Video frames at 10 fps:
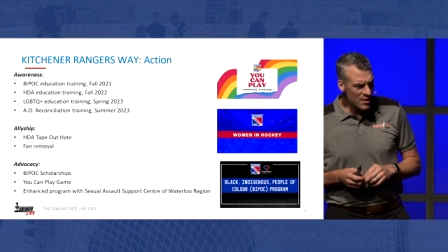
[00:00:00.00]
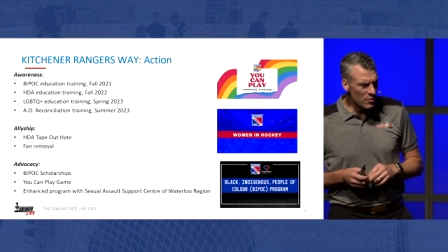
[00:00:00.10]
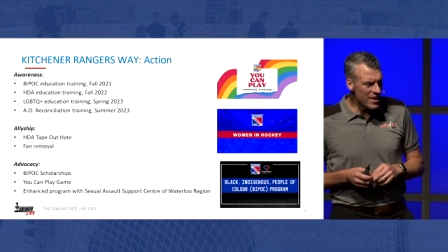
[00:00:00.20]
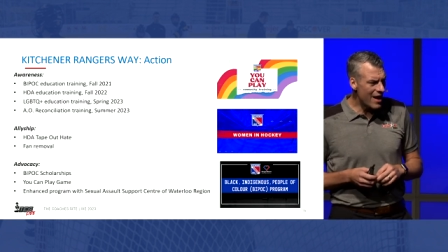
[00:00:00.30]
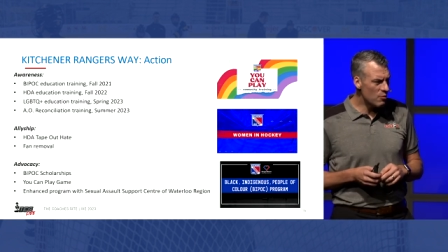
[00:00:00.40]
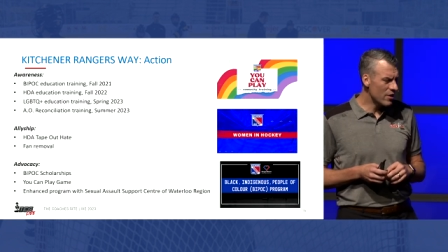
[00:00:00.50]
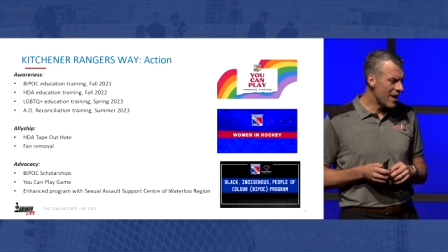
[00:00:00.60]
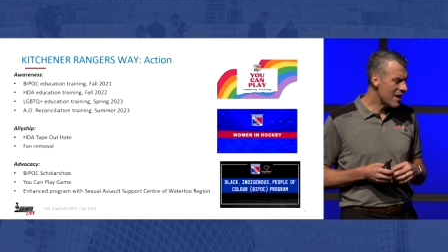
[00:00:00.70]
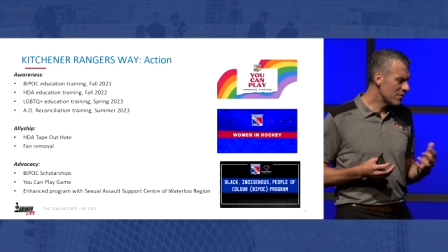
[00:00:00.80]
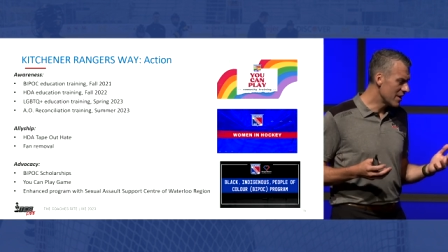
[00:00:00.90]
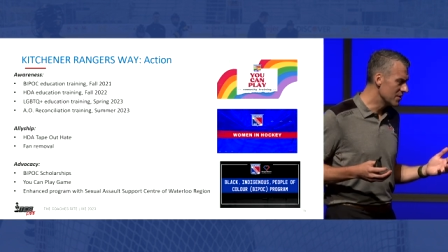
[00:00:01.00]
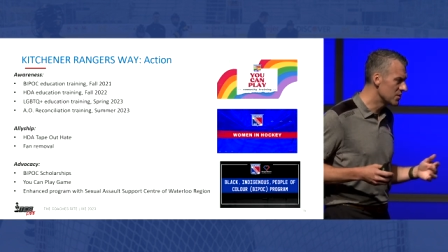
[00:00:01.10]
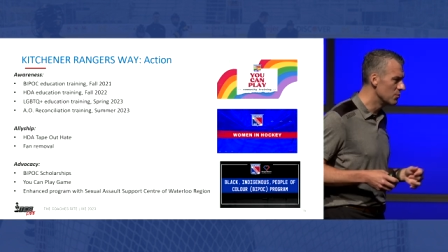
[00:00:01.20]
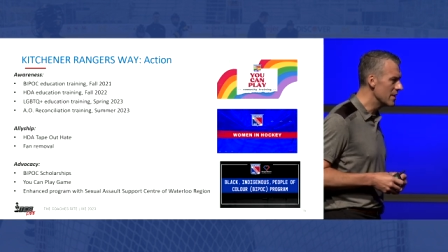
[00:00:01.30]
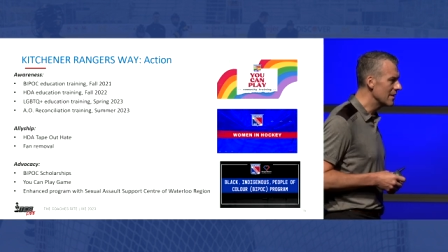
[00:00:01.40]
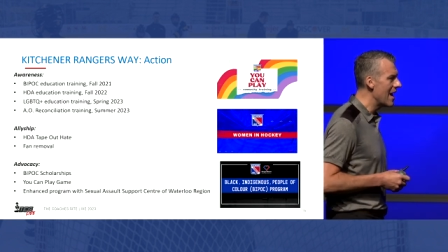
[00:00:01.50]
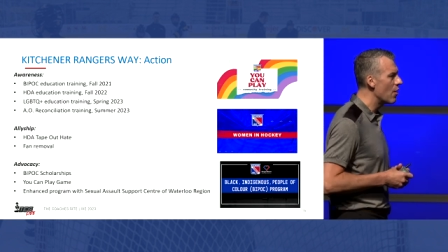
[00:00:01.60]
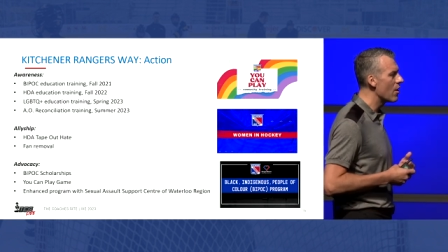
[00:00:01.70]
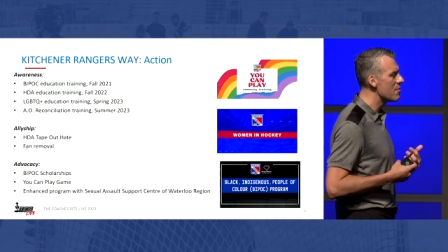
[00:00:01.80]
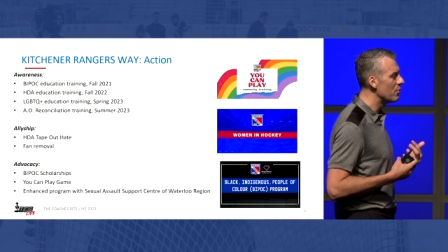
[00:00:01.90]
And we're advocates. We
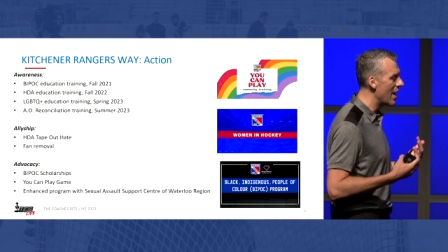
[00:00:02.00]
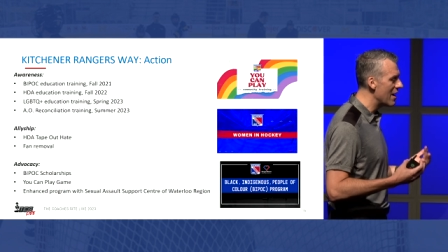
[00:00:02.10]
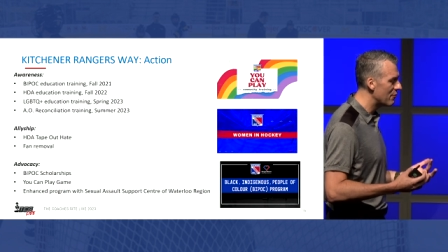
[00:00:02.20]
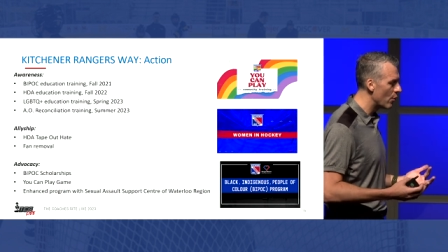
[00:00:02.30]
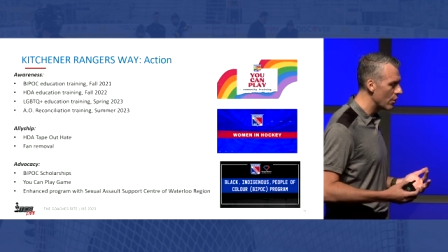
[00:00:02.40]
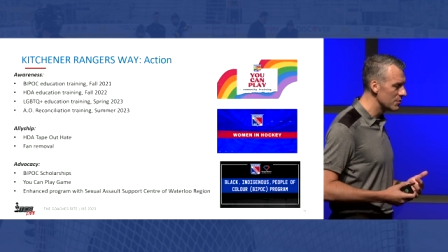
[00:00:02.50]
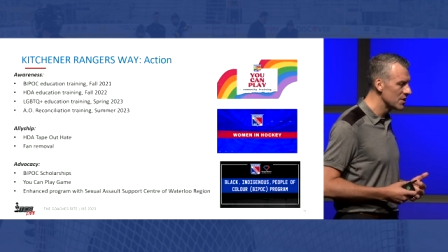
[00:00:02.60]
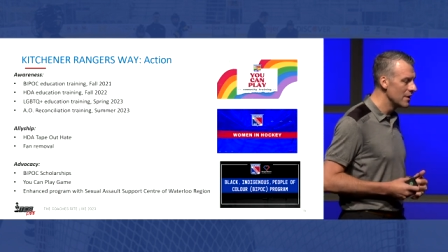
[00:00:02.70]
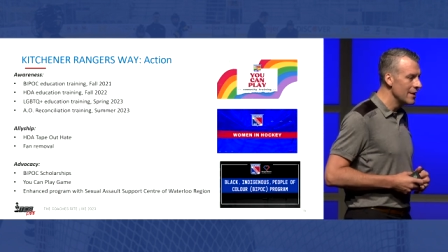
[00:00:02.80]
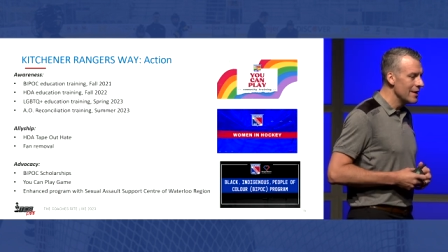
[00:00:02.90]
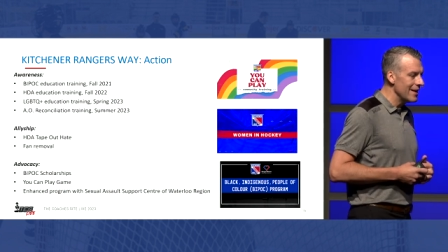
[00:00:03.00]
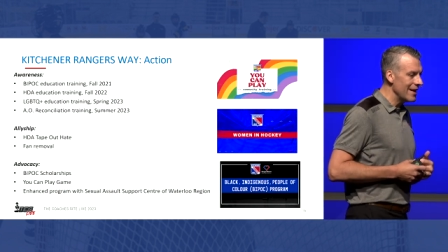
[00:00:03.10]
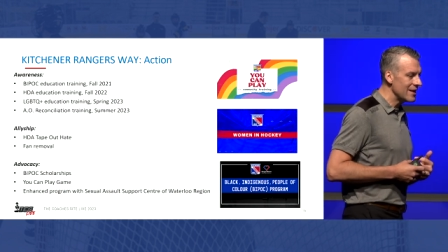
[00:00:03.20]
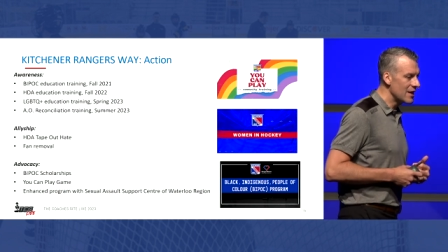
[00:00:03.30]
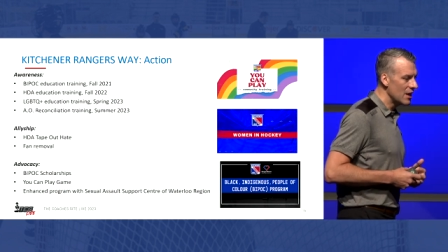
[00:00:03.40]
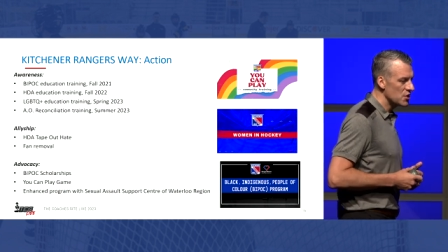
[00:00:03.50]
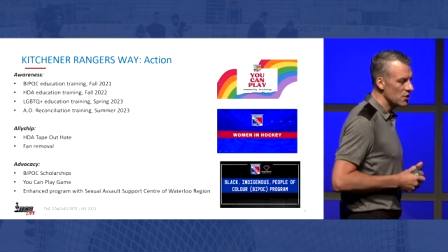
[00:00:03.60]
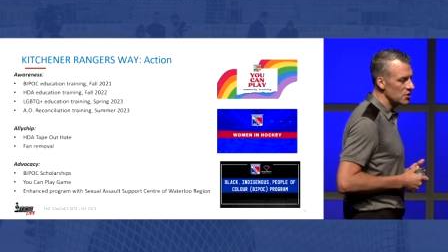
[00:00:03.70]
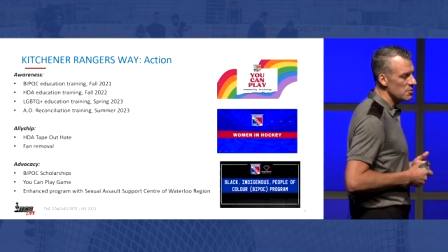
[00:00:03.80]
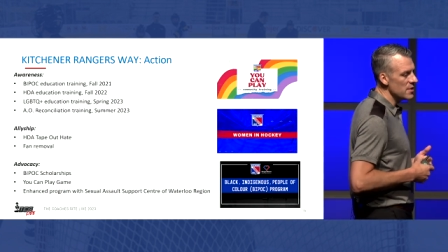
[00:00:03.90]
allow our platforms in
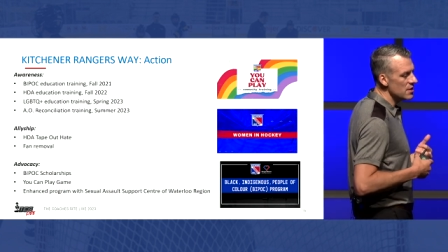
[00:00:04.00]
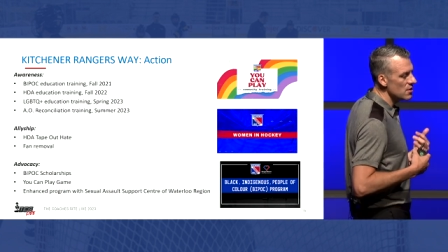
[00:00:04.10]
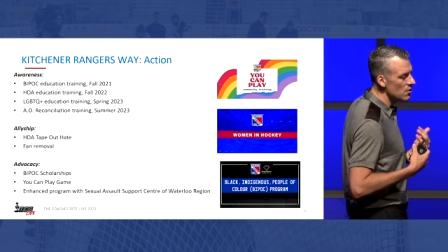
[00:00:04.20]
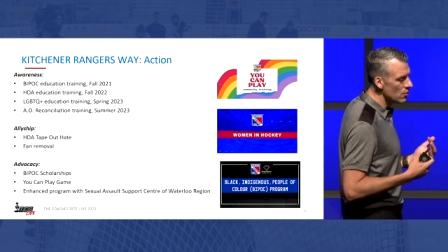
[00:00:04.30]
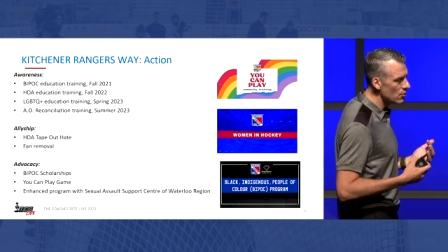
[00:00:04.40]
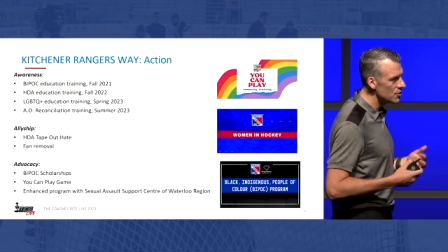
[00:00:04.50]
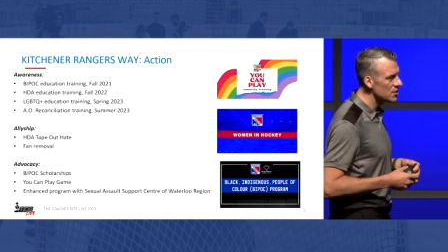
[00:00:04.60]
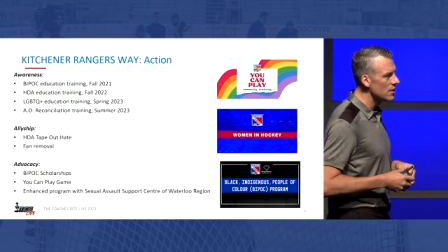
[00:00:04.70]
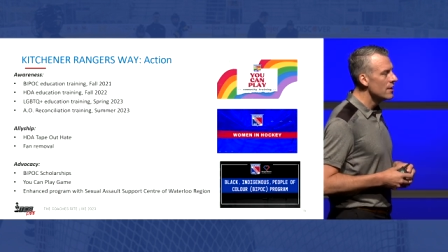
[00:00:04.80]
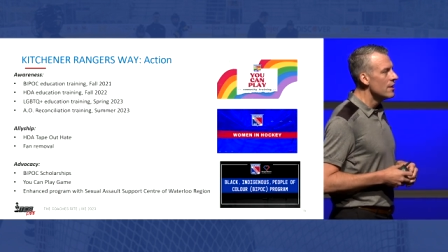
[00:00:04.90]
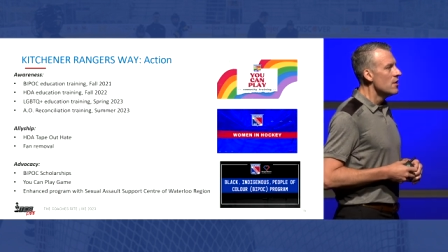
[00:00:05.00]
Kitchener to be used